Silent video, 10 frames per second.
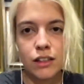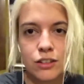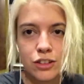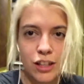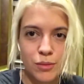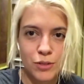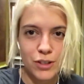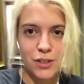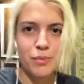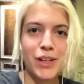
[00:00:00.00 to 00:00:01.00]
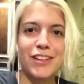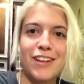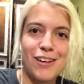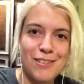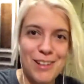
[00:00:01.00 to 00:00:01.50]
So yeah, I'm going to bed
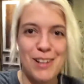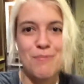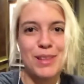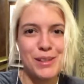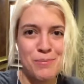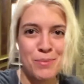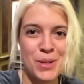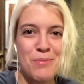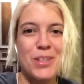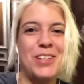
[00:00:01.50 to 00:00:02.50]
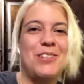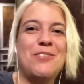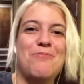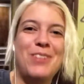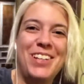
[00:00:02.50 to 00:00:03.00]
now and I'm limping because
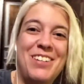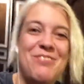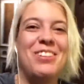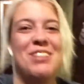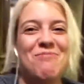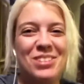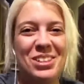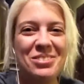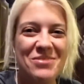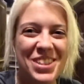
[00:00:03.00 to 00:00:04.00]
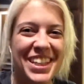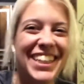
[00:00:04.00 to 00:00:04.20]
of my flip-flops.